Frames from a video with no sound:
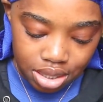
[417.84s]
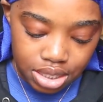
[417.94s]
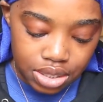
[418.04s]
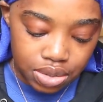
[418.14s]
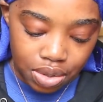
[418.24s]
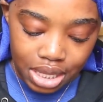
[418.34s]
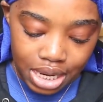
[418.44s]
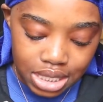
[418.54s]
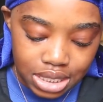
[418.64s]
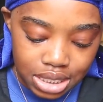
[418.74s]
this is all
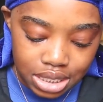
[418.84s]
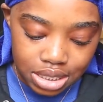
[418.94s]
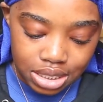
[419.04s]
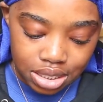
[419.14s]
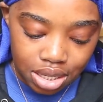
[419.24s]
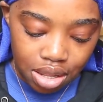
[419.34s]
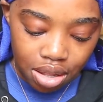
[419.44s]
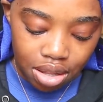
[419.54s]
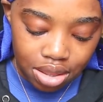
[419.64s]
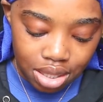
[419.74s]
that I did
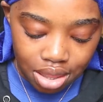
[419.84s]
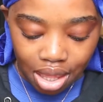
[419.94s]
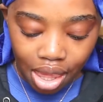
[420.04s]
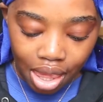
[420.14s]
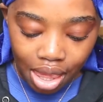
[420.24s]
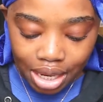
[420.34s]
on the thingy,